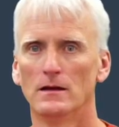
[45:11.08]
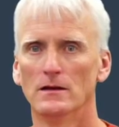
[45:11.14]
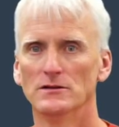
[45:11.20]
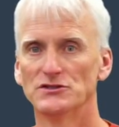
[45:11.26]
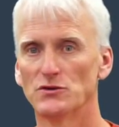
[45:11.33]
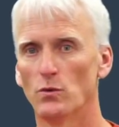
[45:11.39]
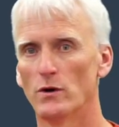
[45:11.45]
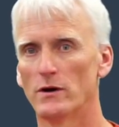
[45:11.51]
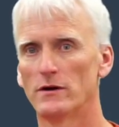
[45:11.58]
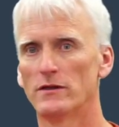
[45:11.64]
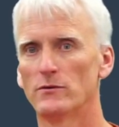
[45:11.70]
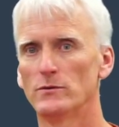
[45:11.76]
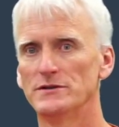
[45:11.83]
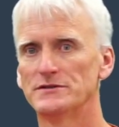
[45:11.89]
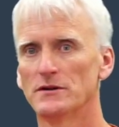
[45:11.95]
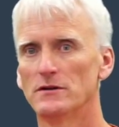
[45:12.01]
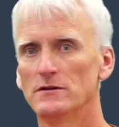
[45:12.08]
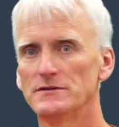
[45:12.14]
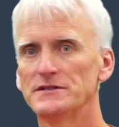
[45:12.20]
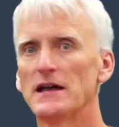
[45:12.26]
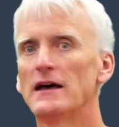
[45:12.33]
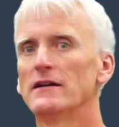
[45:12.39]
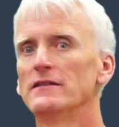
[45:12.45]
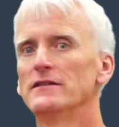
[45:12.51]
So what are the results?
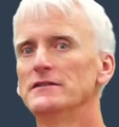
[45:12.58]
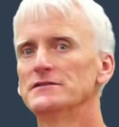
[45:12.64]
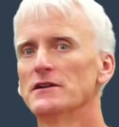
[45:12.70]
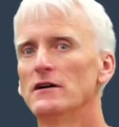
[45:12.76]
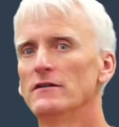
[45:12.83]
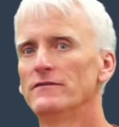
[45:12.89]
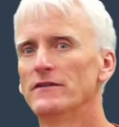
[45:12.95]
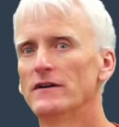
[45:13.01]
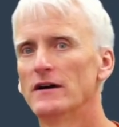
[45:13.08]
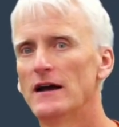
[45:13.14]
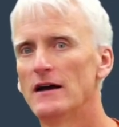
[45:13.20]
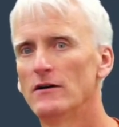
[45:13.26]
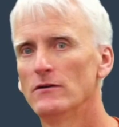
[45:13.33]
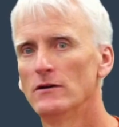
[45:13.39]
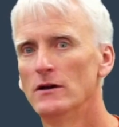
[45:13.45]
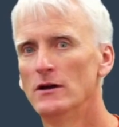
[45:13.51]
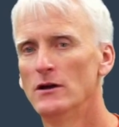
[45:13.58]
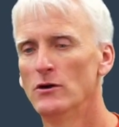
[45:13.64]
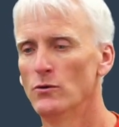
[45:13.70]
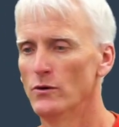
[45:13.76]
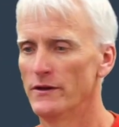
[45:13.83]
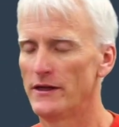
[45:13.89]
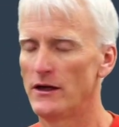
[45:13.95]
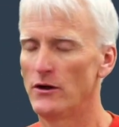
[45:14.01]
How did these all fare out?
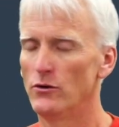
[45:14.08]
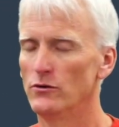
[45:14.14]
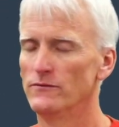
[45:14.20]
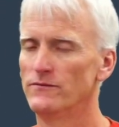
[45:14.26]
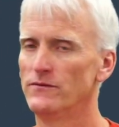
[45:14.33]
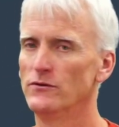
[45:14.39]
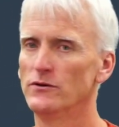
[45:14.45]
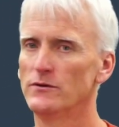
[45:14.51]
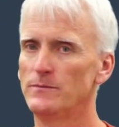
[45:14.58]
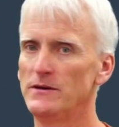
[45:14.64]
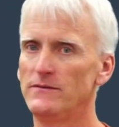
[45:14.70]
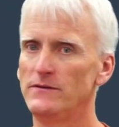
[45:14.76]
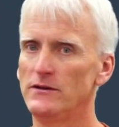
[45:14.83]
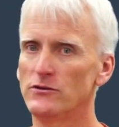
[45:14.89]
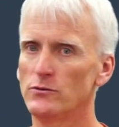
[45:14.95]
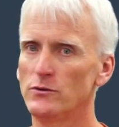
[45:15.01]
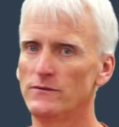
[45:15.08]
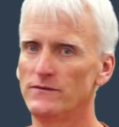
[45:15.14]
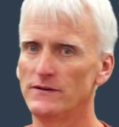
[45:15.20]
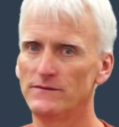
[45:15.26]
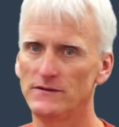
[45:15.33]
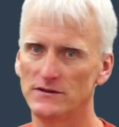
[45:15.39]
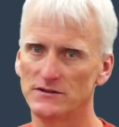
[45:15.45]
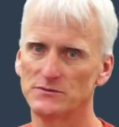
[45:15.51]
Well, that old Fluke
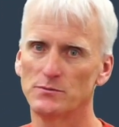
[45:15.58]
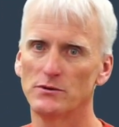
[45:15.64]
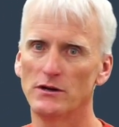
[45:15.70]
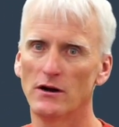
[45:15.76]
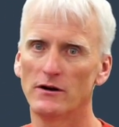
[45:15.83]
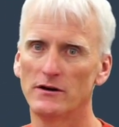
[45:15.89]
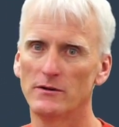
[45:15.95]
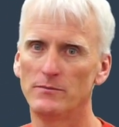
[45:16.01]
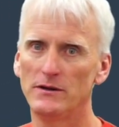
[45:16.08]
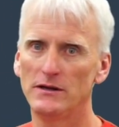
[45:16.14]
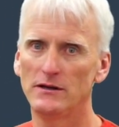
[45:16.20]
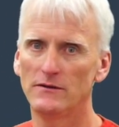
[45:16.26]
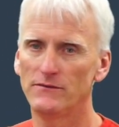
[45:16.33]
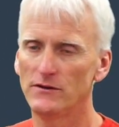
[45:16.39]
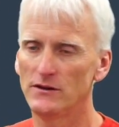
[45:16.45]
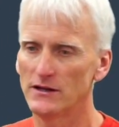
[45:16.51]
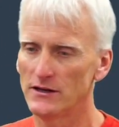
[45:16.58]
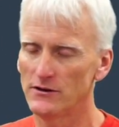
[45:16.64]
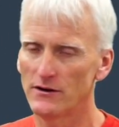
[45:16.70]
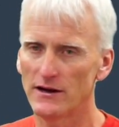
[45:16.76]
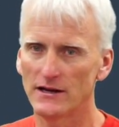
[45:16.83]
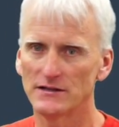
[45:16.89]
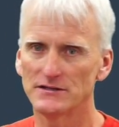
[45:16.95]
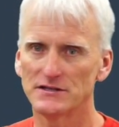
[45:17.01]
PV350 is pretty hard to beat. If you can get your
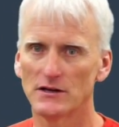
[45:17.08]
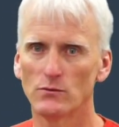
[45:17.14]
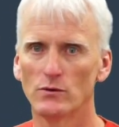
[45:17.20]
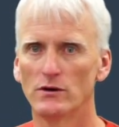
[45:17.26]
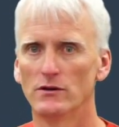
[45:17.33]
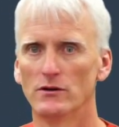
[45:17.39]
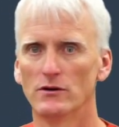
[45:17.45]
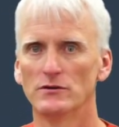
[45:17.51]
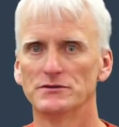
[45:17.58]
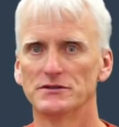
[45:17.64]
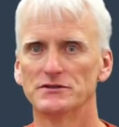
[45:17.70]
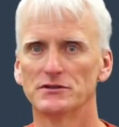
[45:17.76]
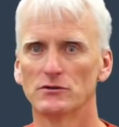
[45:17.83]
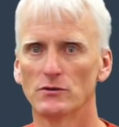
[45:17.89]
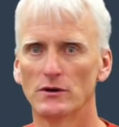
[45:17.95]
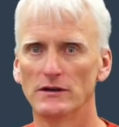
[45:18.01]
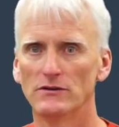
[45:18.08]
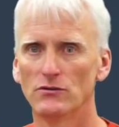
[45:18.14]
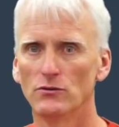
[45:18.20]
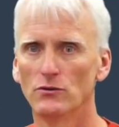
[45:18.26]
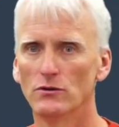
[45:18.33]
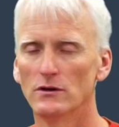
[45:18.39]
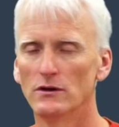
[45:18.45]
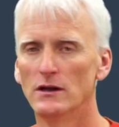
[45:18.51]
hands on one of those, it's a great
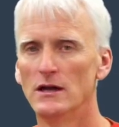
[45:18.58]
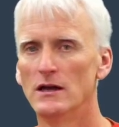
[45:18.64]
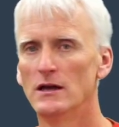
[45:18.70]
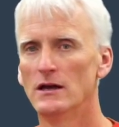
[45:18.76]
tool.